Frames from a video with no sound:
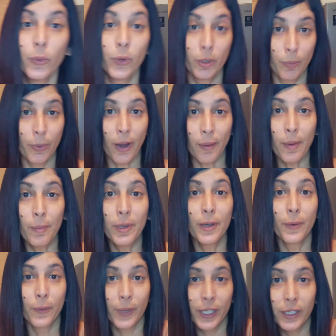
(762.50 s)
will probably
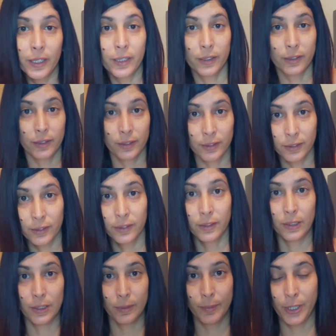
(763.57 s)
wrinkle
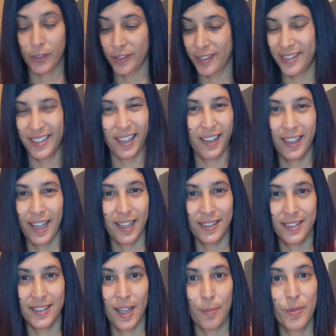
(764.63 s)
because it
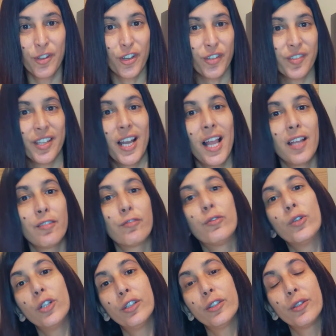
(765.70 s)
can't absorb a lot of
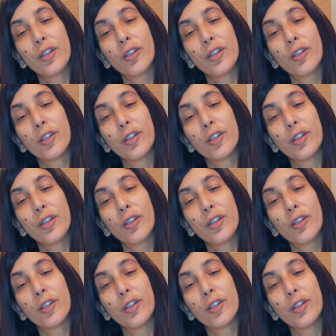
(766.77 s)
water.